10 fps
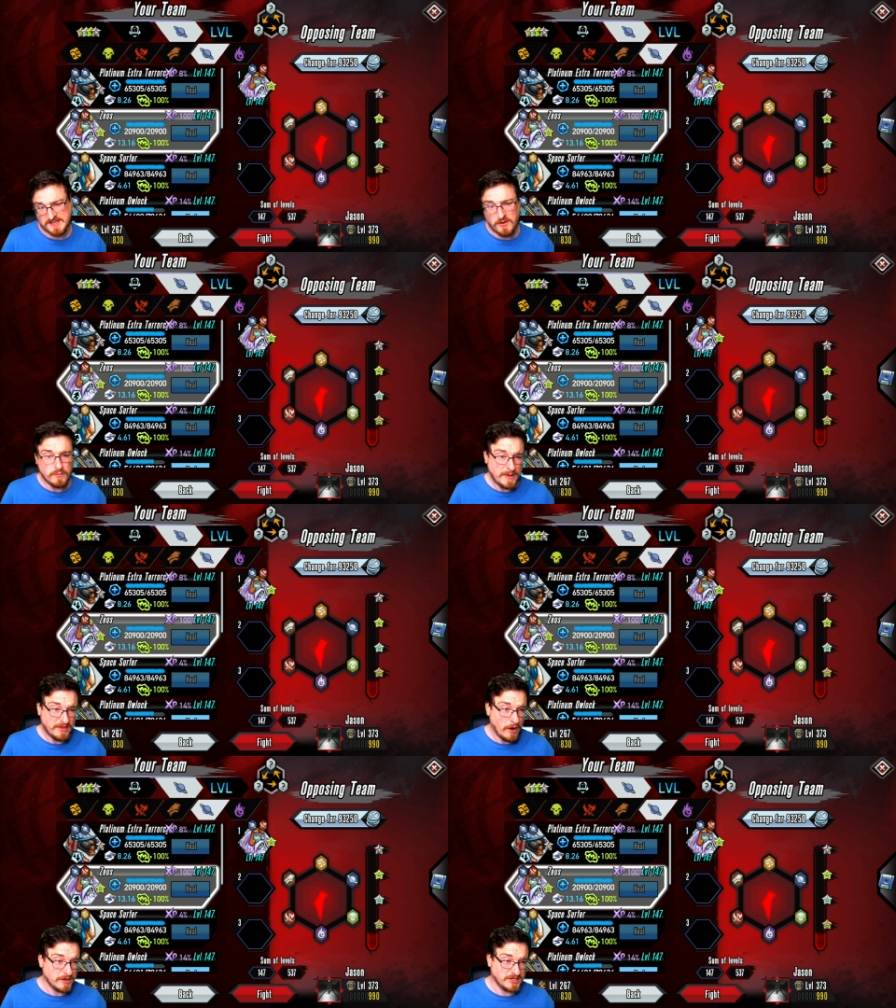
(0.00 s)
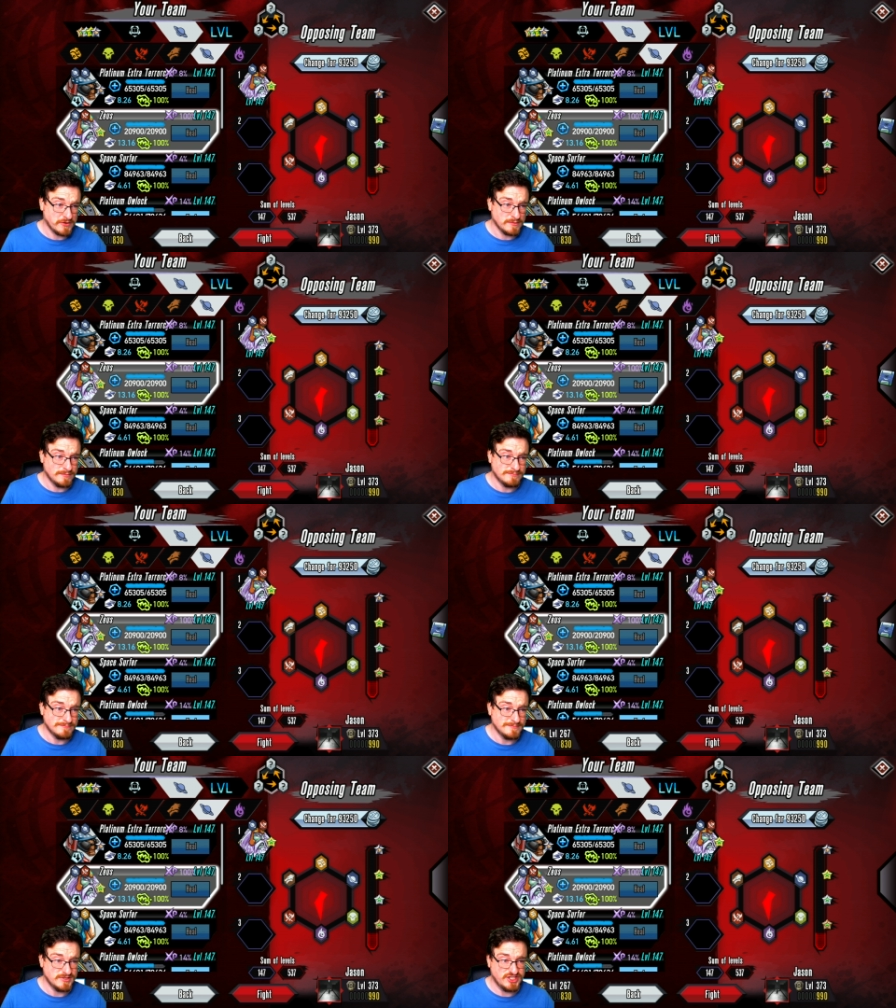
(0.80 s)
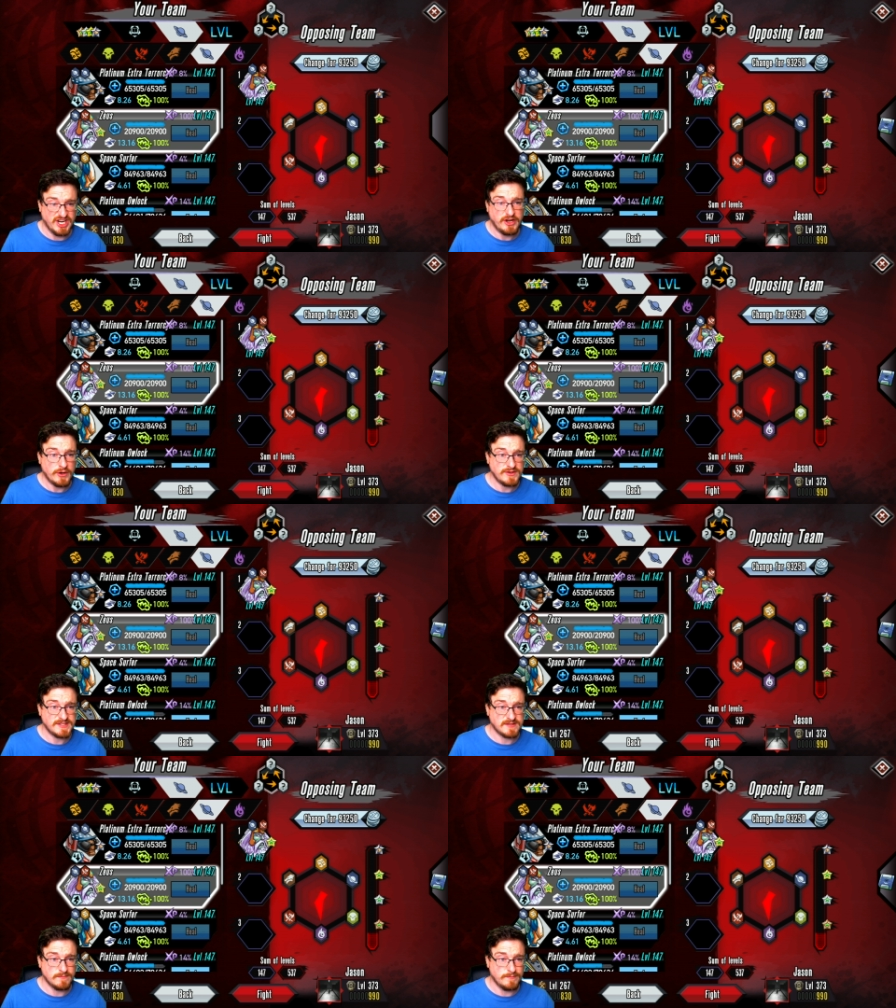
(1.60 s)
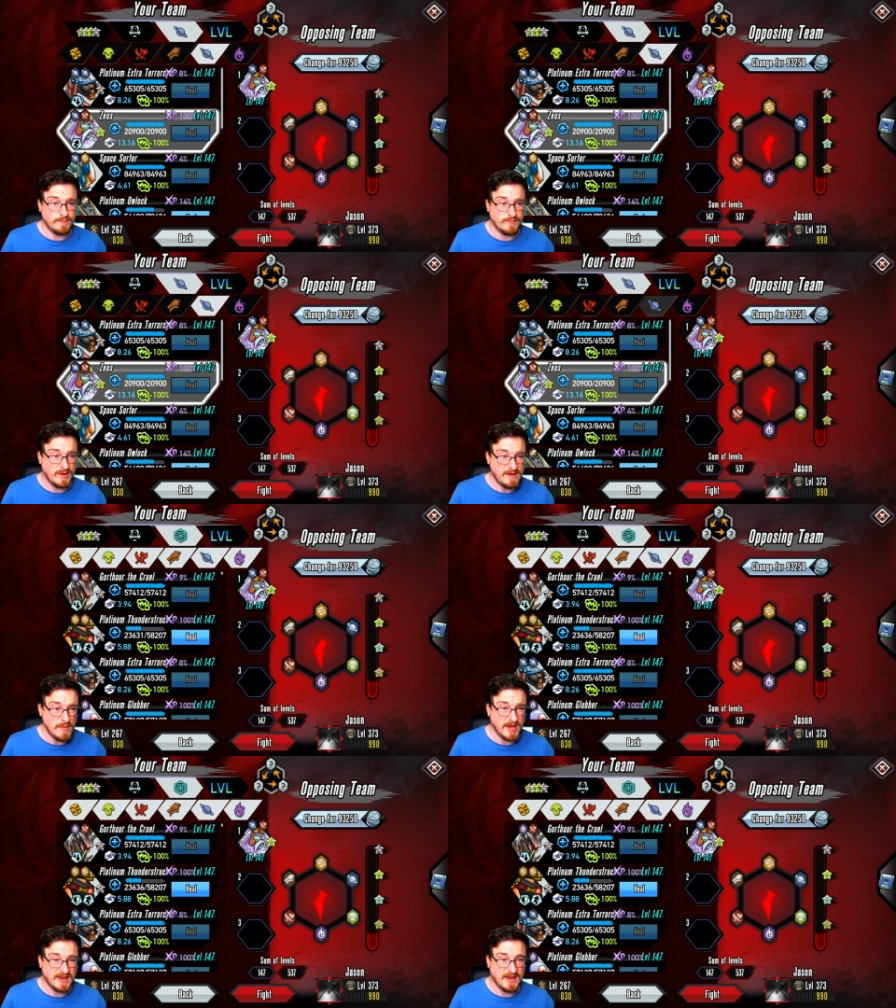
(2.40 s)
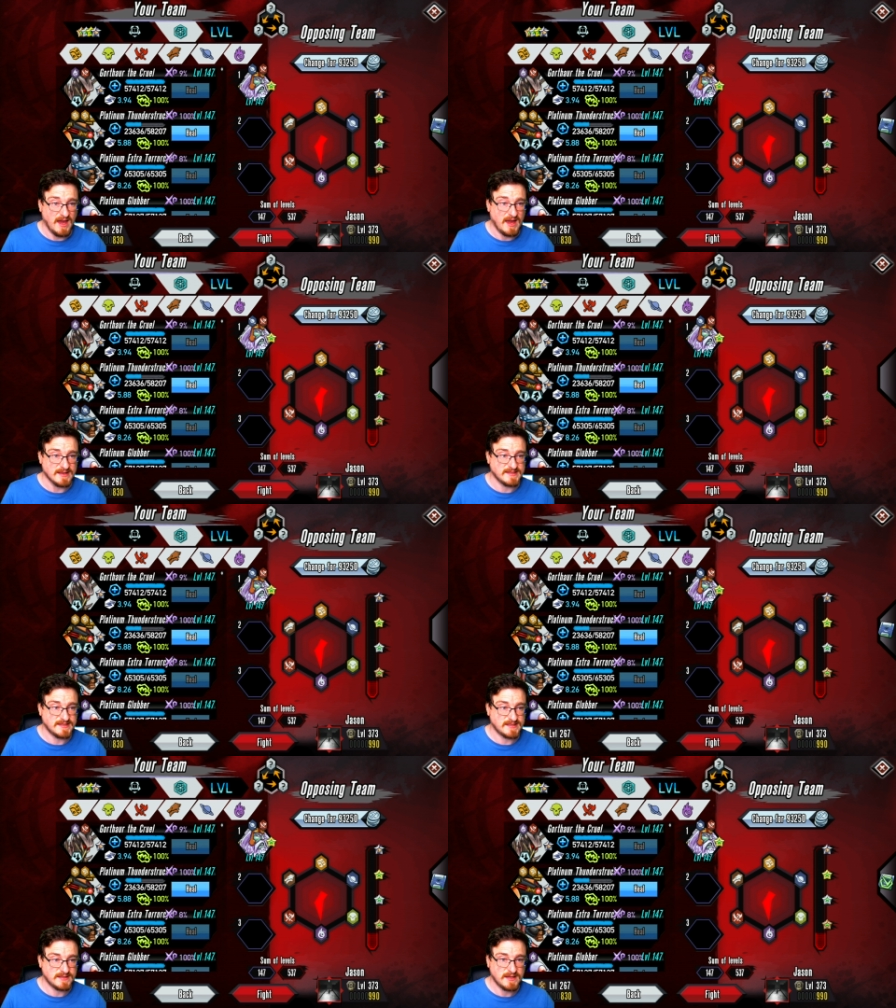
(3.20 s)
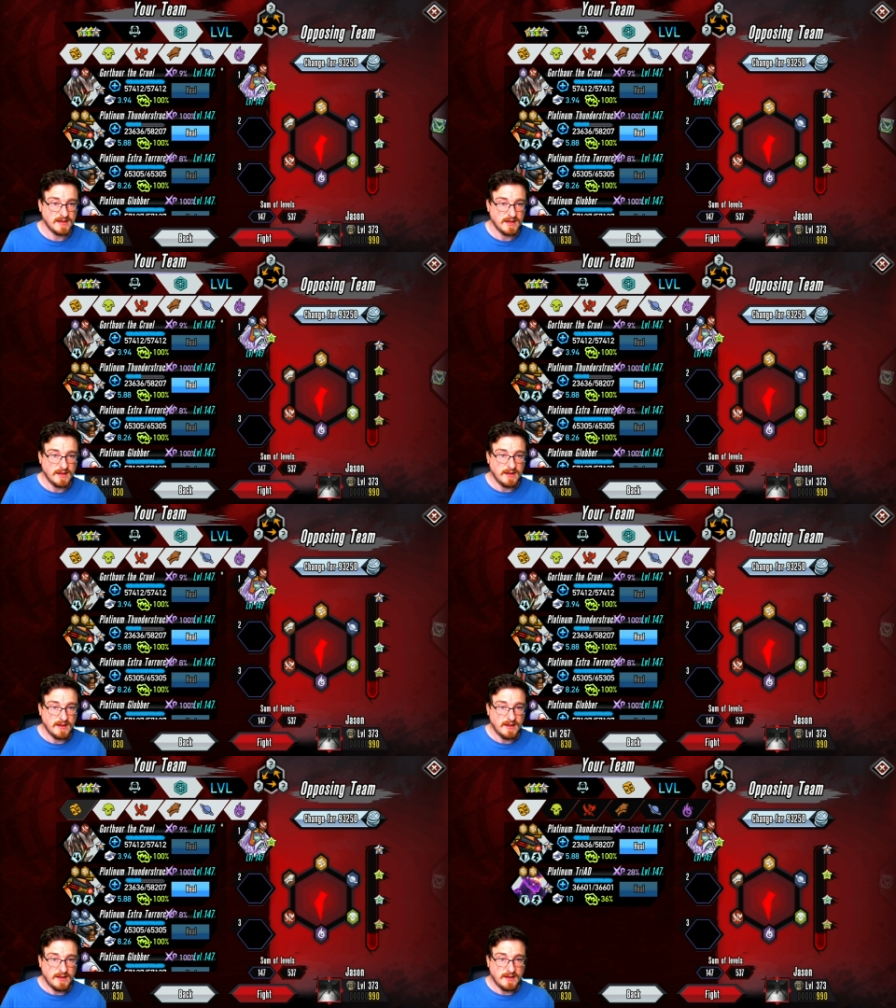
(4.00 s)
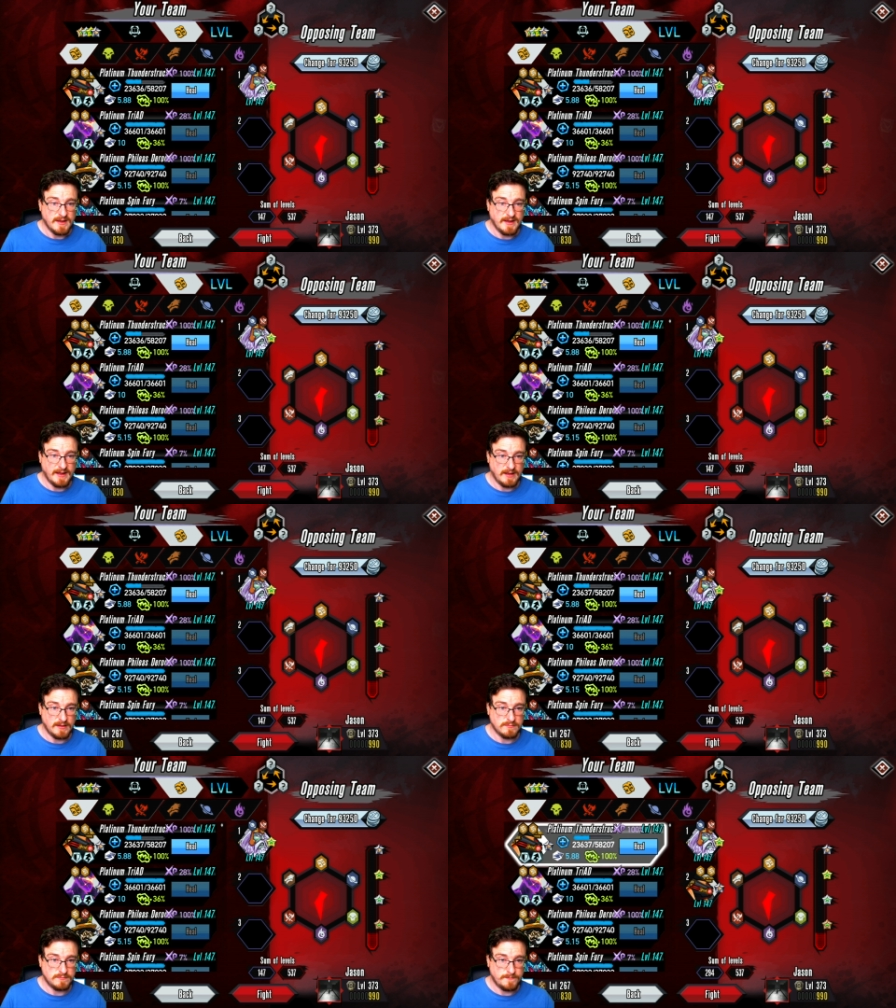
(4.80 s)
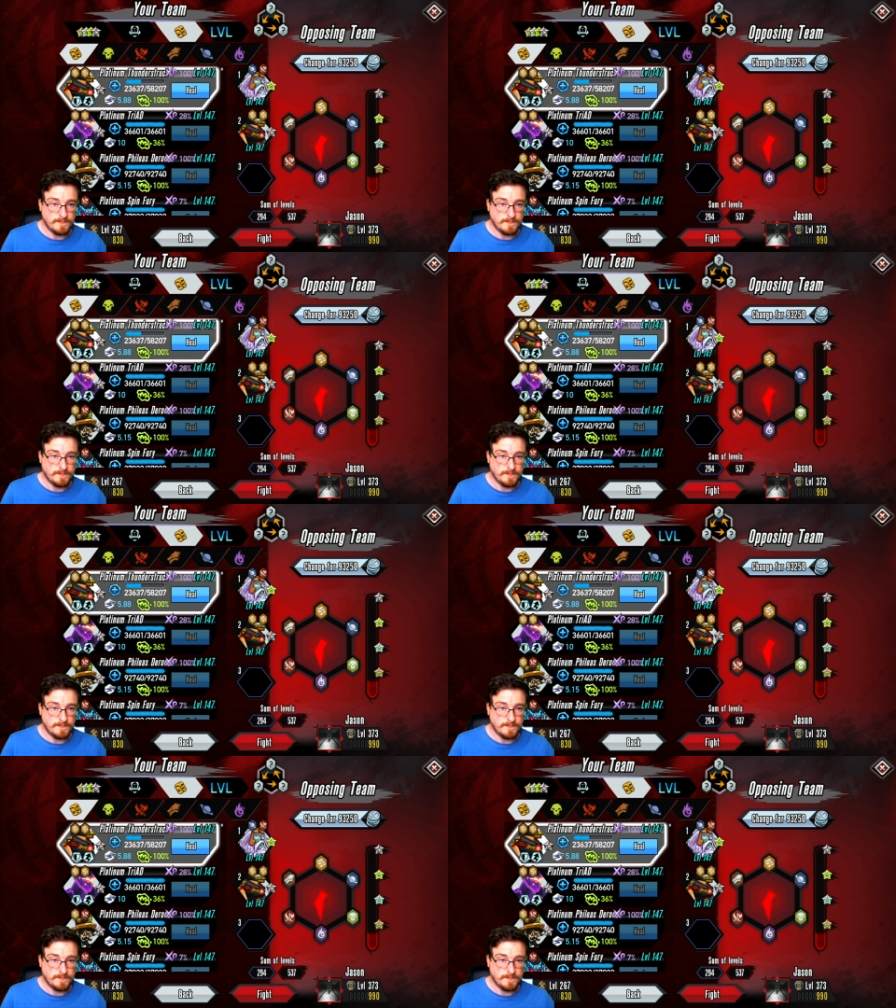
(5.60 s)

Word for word: it called? Mythological Genos? Be my guest. Um,